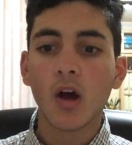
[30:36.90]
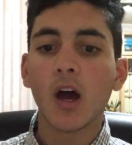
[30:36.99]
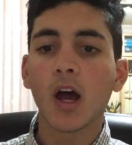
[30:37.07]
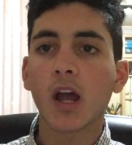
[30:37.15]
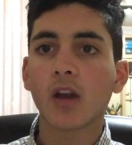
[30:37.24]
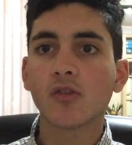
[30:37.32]

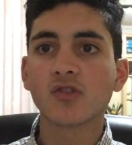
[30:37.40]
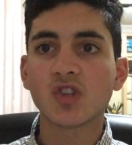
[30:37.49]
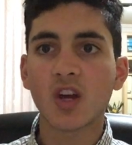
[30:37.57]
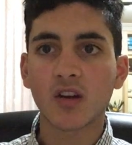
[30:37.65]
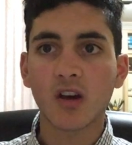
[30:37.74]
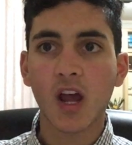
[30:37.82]
And on
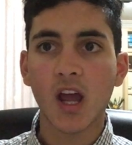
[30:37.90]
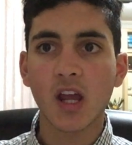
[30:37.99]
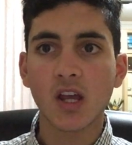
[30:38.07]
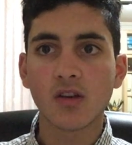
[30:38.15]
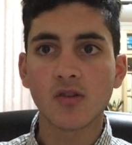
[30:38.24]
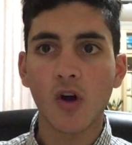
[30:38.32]

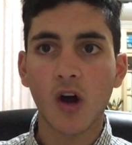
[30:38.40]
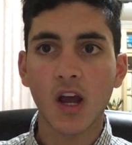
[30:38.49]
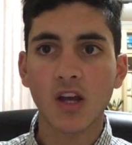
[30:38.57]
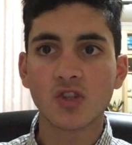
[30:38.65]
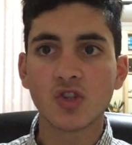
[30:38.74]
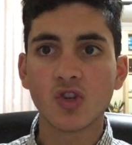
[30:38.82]
Saturday
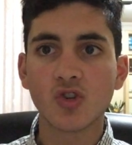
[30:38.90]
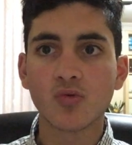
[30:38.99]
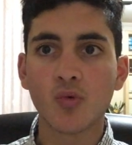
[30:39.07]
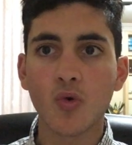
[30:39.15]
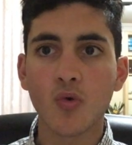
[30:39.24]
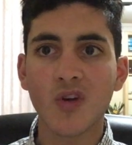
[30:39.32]
night, as
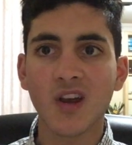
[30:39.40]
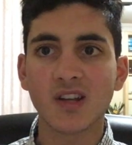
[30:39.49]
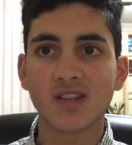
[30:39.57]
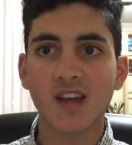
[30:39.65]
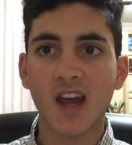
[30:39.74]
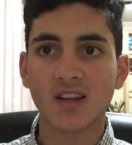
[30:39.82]
usual,
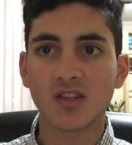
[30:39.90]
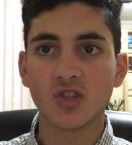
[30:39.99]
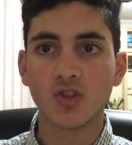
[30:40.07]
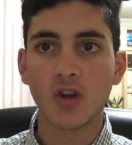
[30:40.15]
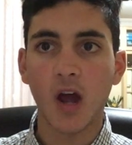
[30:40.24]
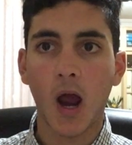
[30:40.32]
it's
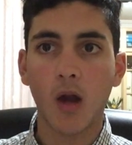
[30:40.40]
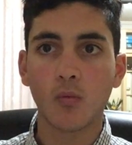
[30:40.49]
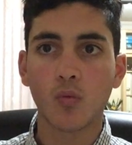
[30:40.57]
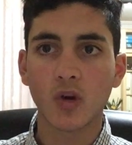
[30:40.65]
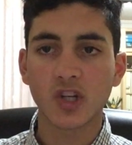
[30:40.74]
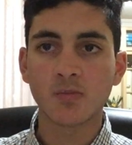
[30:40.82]
Essendon
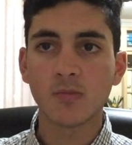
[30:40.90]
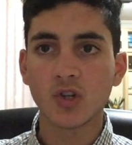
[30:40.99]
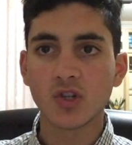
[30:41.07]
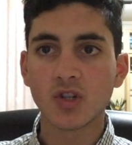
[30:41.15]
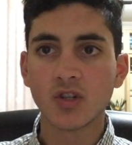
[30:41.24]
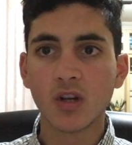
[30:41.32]
and
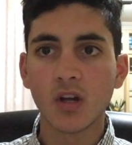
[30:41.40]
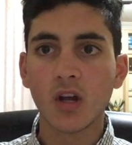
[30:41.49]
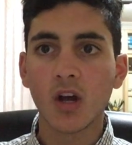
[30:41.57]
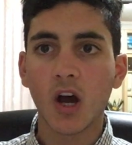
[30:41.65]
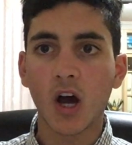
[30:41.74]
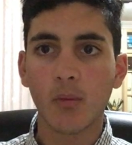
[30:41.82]
Richmond
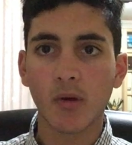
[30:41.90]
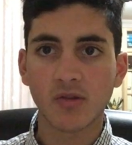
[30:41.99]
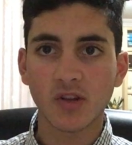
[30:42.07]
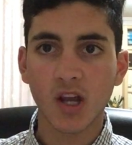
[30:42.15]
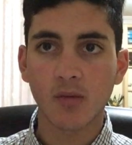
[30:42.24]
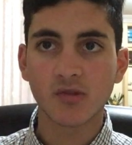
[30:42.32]
at
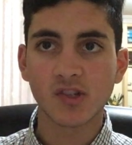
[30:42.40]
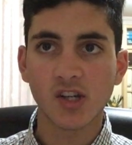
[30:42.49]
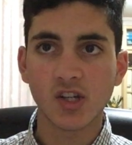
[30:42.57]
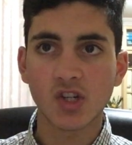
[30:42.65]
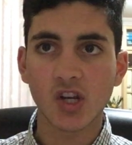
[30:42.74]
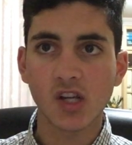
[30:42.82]
the
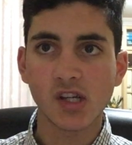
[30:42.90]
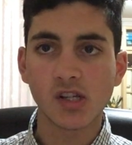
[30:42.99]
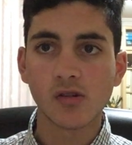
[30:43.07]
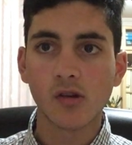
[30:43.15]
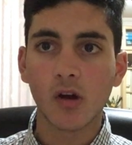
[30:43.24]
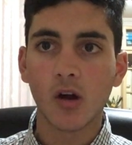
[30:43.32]
MCG
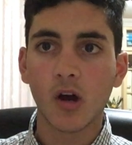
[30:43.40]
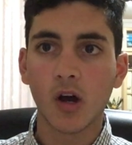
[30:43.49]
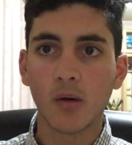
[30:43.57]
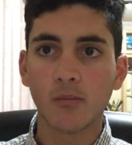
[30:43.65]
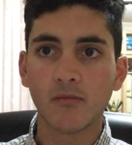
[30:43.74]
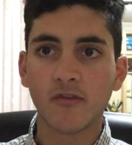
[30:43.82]

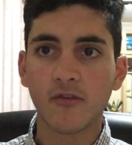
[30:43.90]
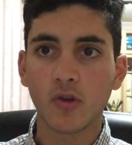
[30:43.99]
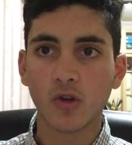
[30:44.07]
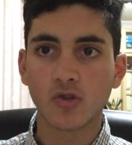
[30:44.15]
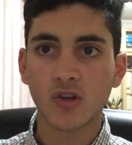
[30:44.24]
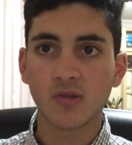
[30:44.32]
for
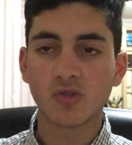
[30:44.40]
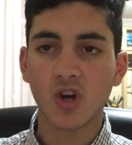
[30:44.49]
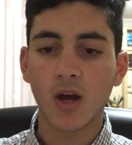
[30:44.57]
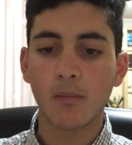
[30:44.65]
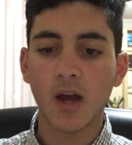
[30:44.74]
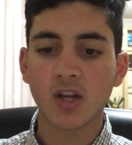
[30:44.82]
the
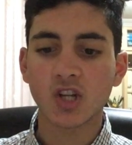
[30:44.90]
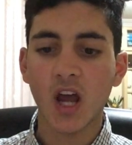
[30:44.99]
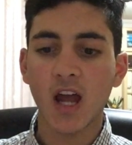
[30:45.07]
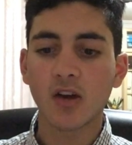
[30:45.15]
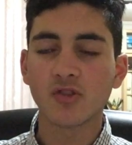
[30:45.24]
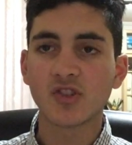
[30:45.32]
Dreamtime match.
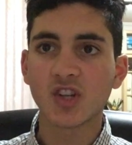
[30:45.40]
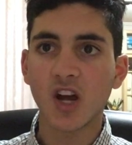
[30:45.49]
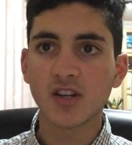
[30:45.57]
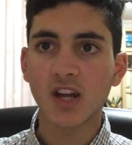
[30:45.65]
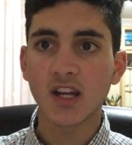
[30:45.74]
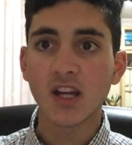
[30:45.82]
And on
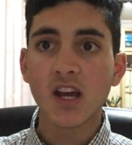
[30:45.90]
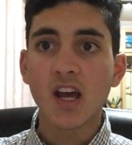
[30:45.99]
Sunday,